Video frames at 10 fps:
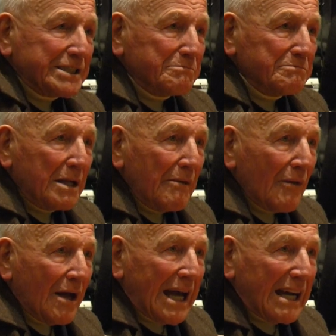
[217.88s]
them,
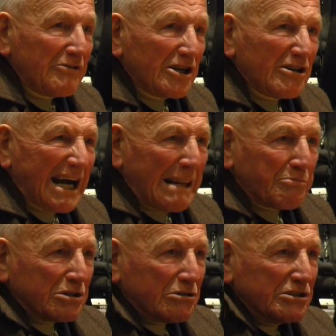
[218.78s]
and they
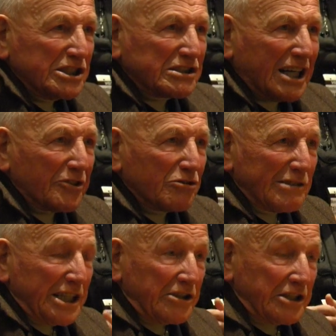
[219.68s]
absolutely can't
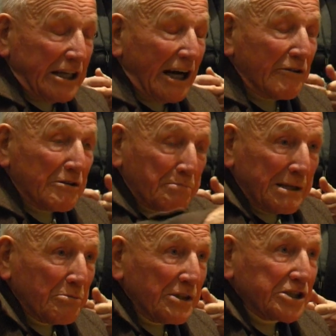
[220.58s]
do anything. I heard
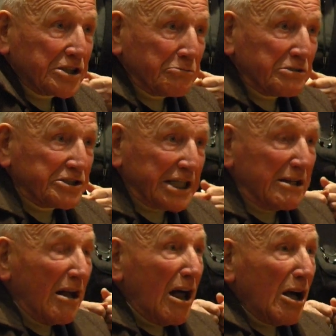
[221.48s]
people in this country
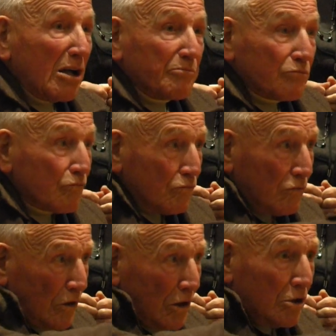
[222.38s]
said
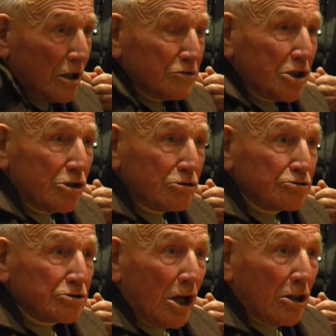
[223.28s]
on the
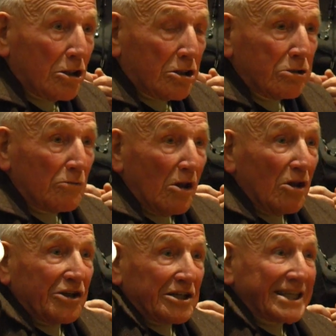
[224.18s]
news, oh,
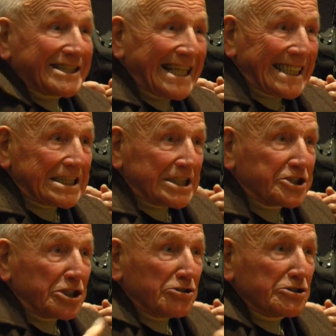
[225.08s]
they'll attack
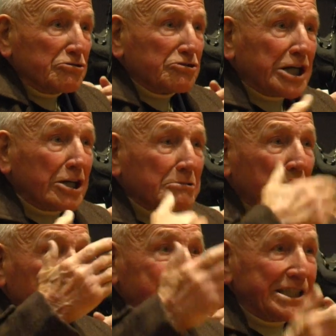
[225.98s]
us, they're going to do
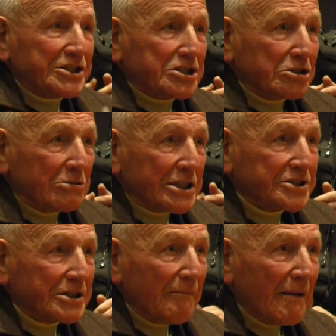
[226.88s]
terrible things to us.